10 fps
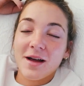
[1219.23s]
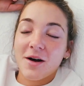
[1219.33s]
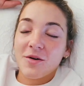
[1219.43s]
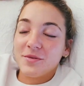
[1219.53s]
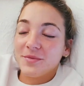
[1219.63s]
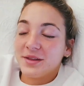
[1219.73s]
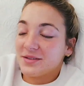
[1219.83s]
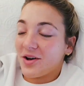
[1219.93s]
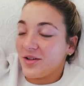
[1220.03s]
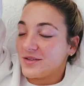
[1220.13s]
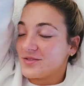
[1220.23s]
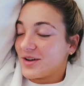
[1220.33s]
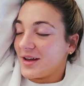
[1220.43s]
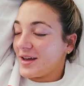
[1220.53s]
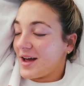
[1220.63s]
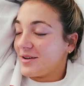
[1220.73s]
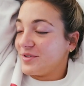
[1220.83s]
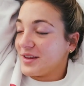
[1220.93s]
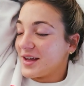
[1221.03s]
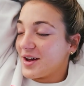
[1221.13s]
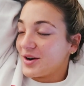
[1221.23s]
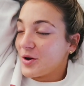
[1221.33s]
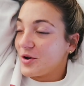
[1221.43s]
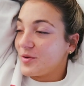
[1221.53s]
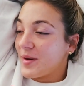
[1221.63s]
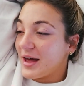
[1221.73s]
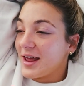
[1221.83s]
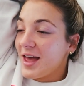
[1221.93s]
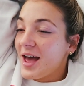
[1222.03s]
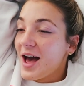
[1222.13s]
oh, these Ollies are kicking. I really gotta go to bed.